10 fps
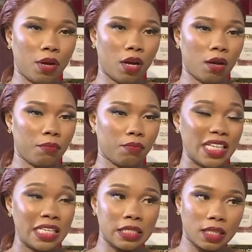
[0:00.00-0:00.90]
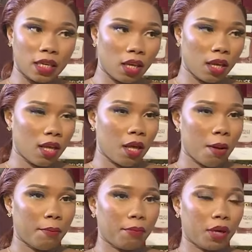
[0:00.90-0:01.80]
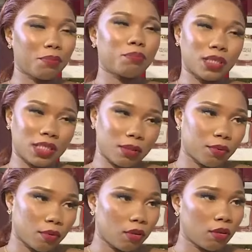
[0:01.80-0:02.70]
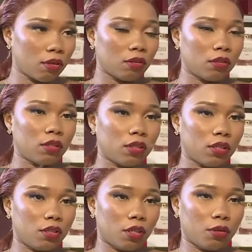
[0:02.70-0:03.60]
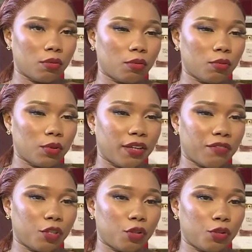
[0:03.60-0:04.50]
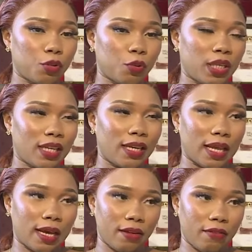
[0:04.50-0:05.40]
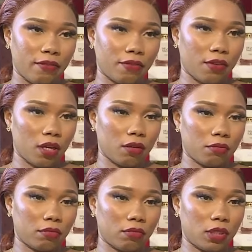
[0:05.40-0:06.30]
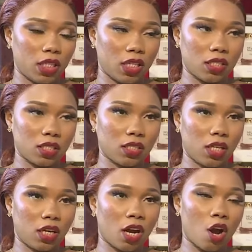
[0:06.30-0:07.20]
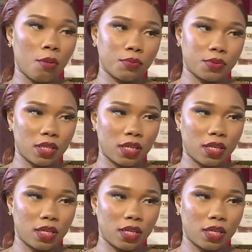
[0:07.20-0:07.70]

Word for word: um, easy, but possible. You know, whatever you're doing in life, um, there's there are ups